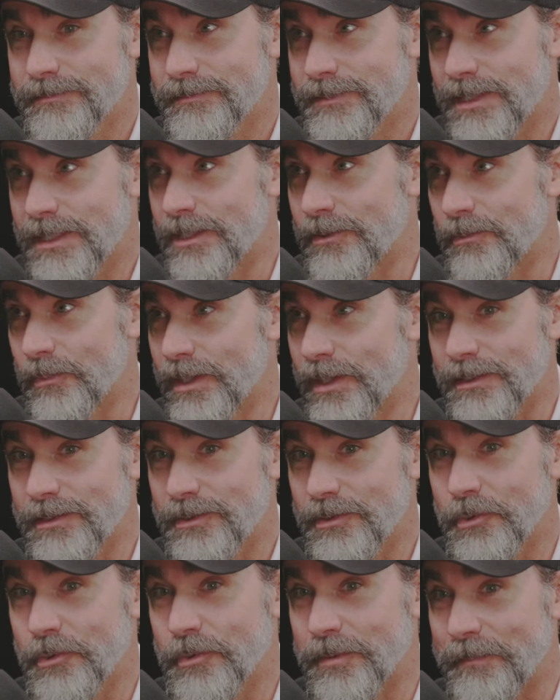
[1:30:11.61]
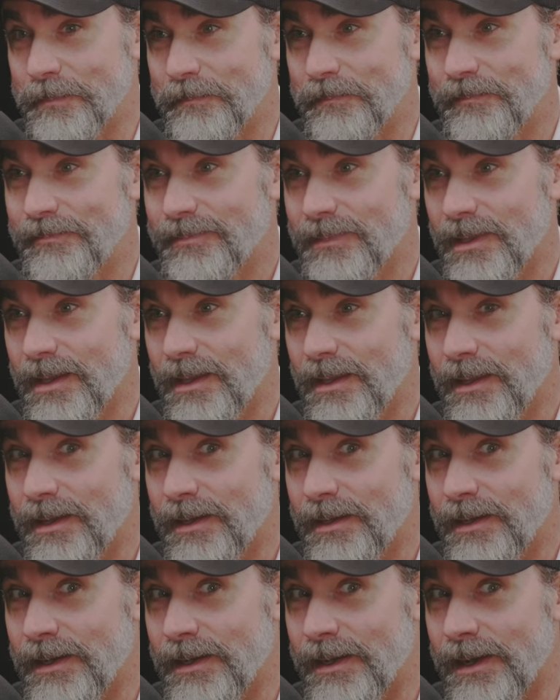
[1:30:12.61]
And then went, cool.
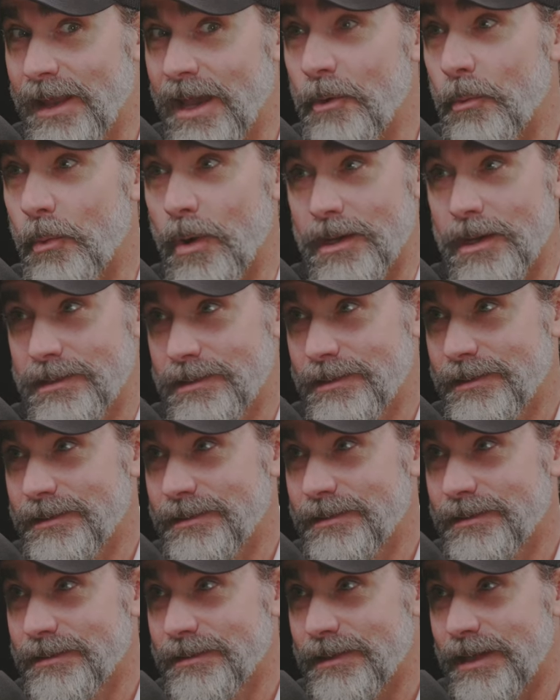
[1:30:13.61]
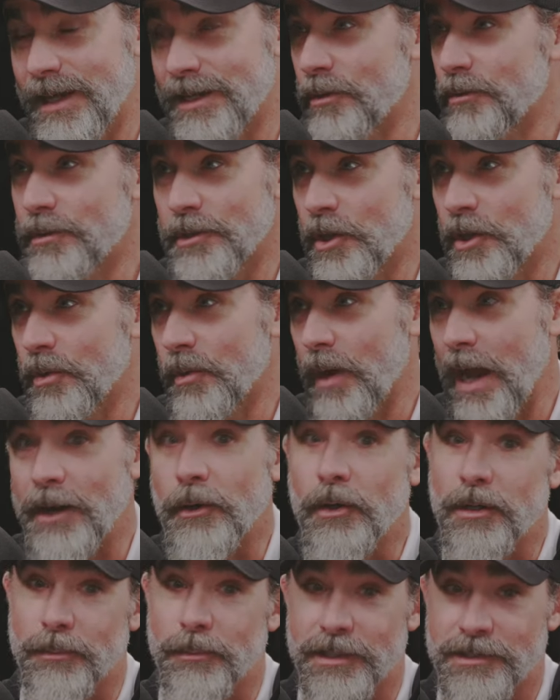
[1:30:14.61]
Now what? I don't know. I
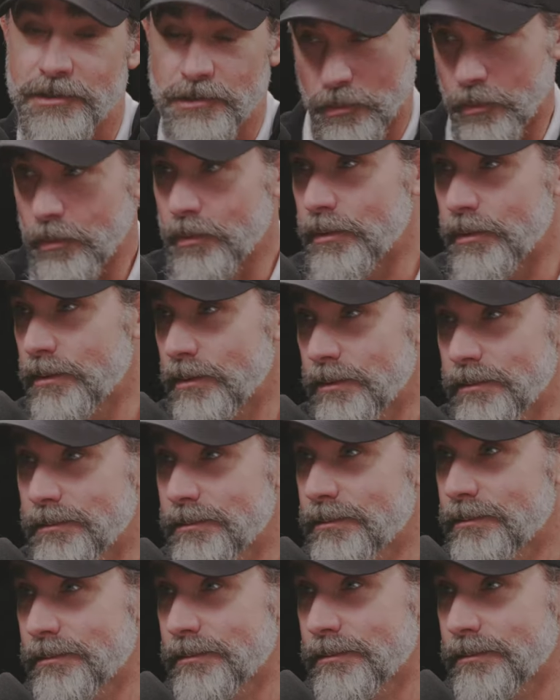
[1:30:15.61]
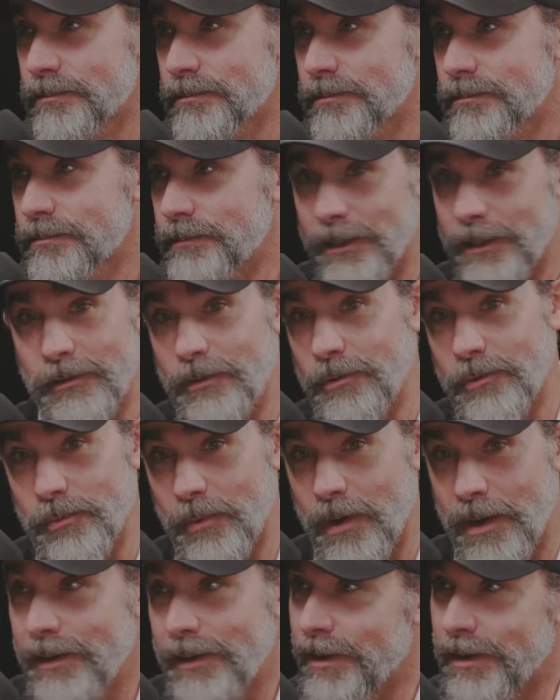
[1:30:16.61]
don't know how to play school. I don't know who
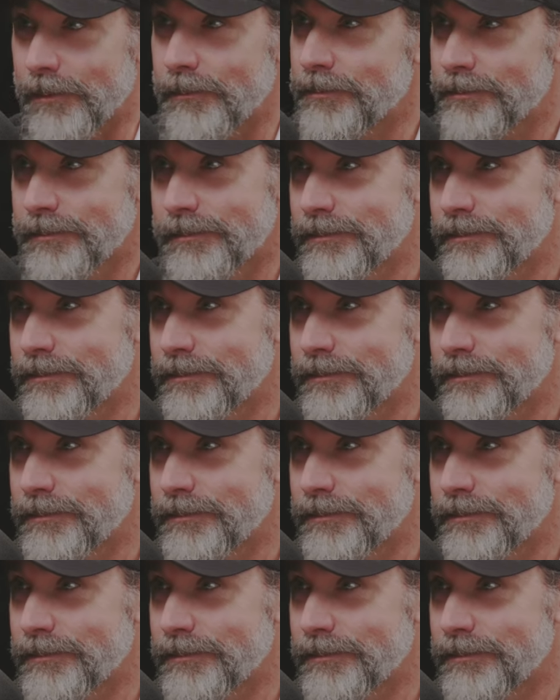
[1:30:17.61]
I am.